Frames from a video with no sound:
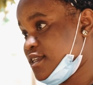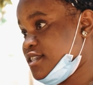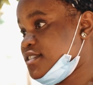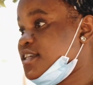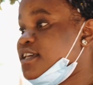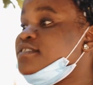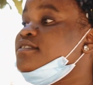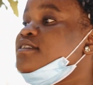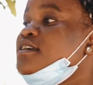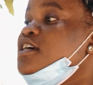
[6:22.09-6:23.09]
It said,
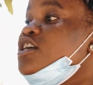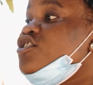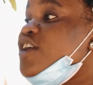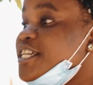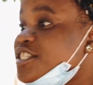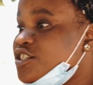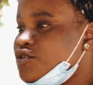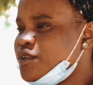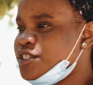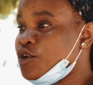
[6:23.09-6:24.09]
Christ's
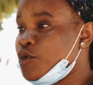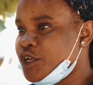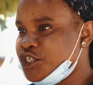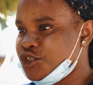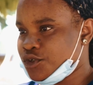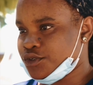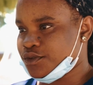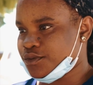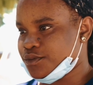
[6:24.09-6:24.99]
resurrection